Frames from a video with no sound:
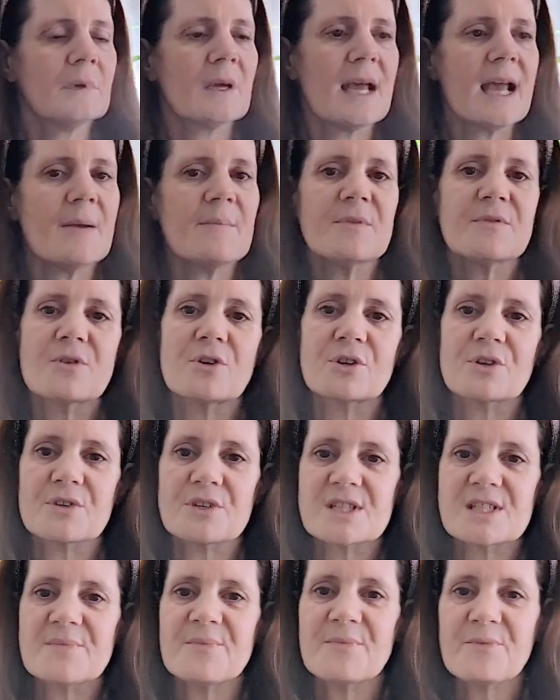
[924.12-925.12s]
And we've got
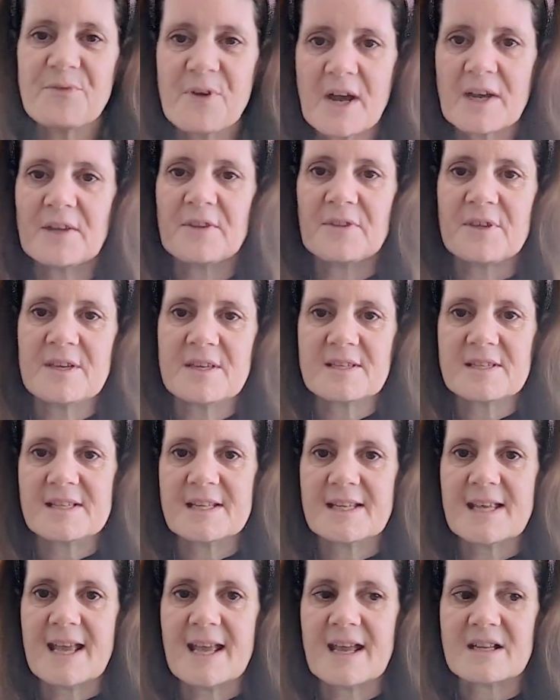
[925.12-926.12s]
some fun things to
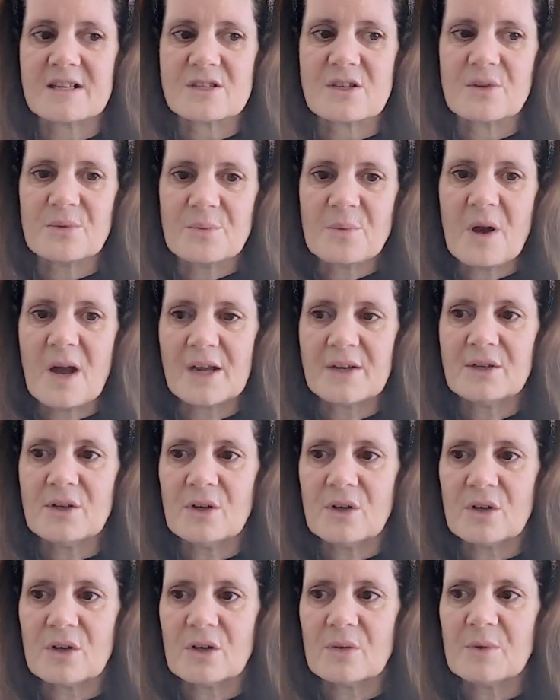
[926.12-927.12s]
get, so why
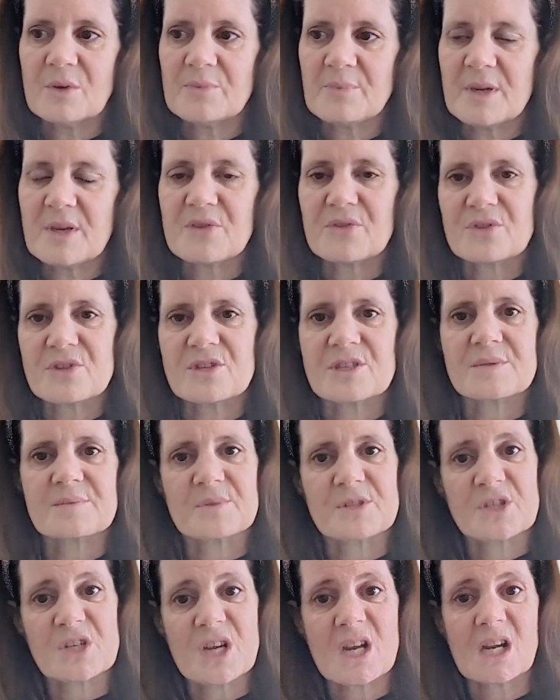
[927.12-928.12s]
not? We've been through some
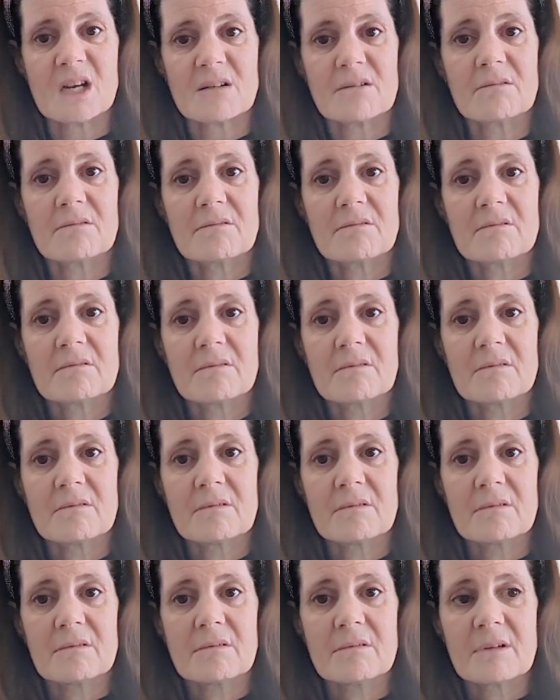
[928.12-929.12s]
shit.
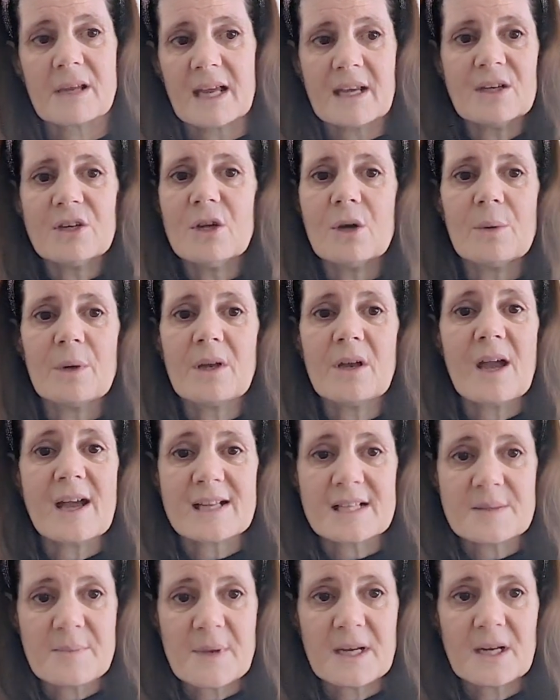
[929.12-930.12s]
Okay, no one
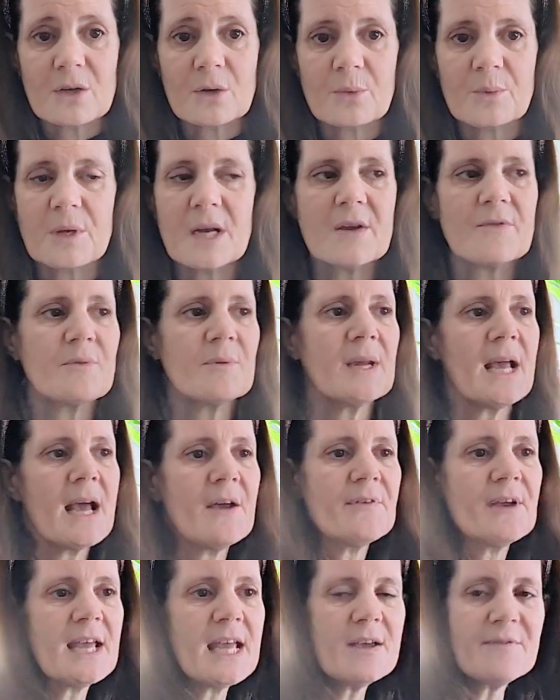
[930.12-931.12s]
likes medical. Whenever we have
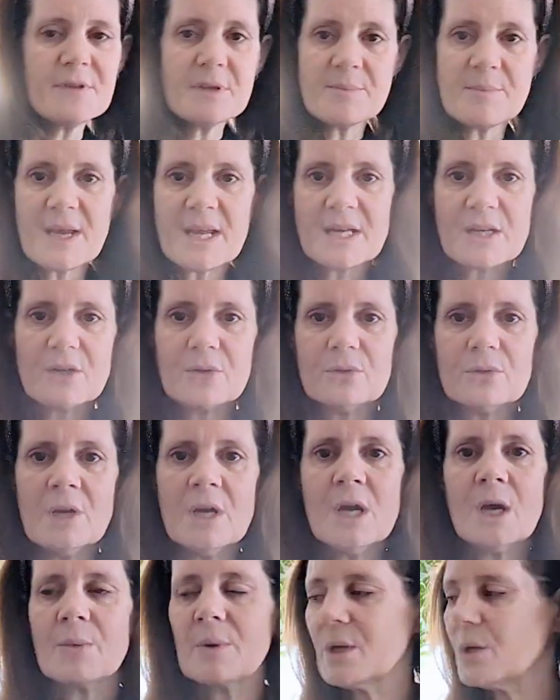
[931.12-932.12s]
heavy medical,
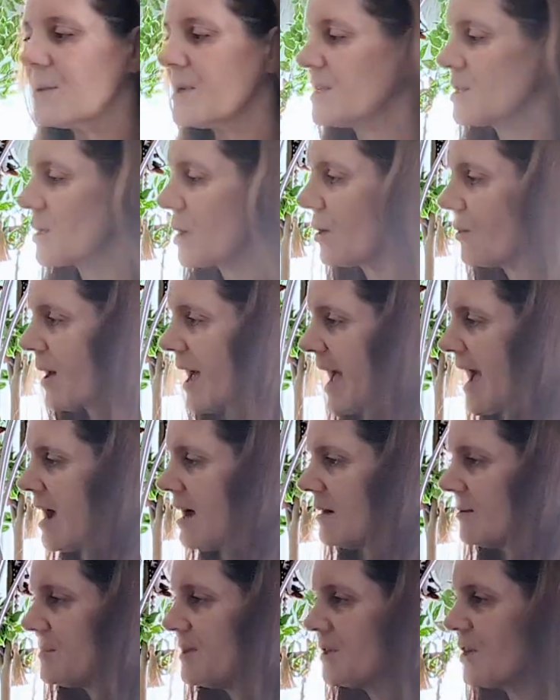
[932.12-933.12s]
we always go out
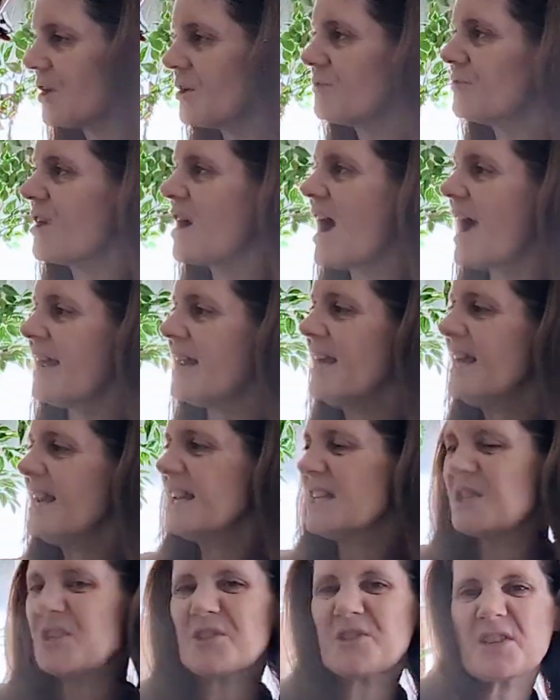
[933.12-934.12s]
and we go, right,
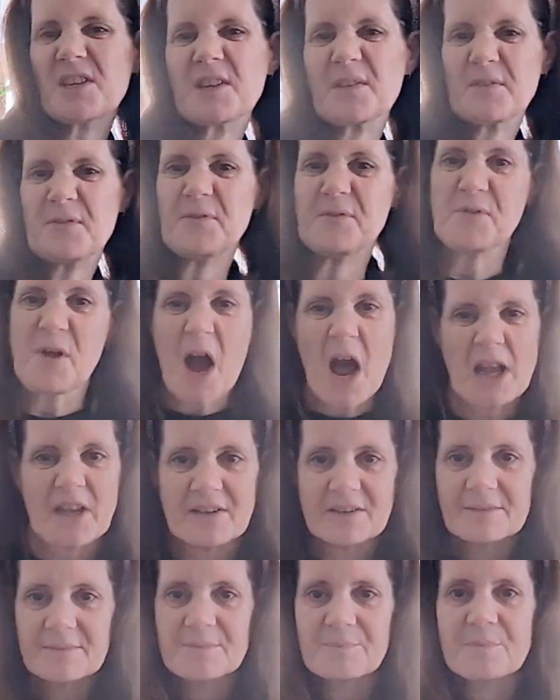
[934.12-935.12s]
this is something fun.
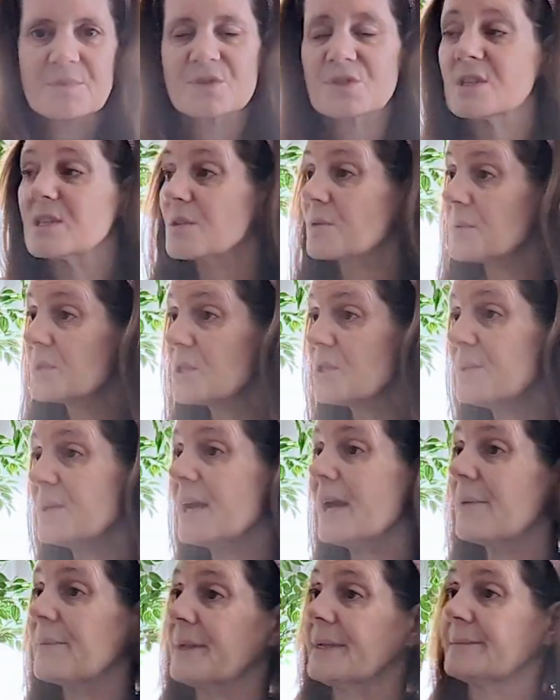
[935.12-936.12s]
So that's what we're doing,
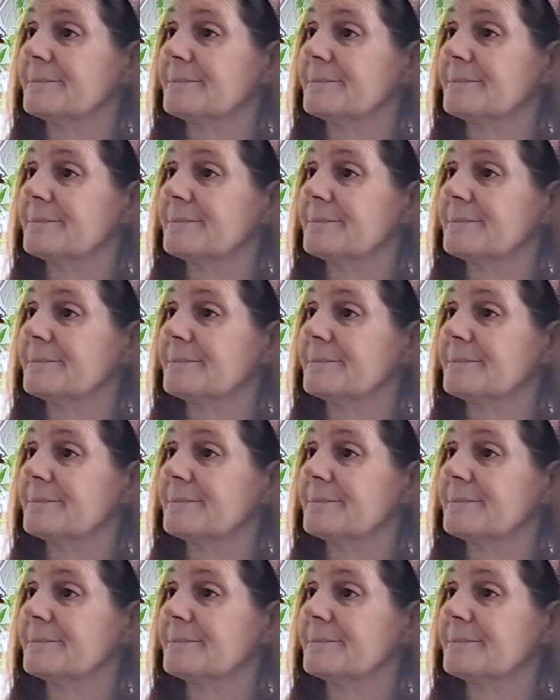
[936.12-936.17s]
aren't we?